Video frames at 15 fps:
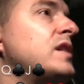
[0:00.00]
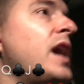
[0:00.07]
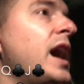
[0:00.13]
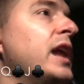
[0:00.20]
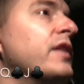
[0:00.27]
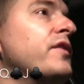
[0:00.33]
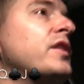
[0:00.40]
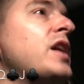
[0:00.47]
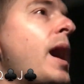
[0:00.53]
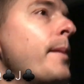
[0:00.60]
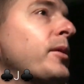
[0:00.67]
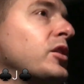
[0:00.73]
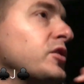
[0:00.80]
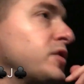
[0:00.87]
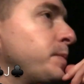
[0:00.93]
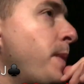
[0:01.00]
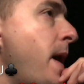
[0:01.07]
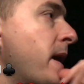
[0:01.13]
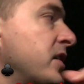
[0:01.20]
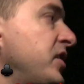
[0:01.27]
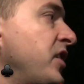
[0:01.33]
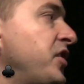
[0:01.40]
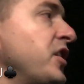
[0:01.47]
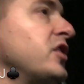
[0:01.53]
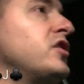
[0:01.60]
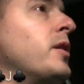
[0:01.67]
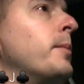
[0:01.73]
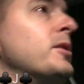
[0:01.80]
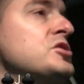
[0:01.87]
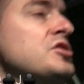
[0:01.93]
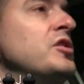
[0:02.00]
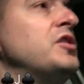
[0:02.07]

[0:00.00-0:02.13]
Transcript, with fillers: kind of a comical spot because I think so much of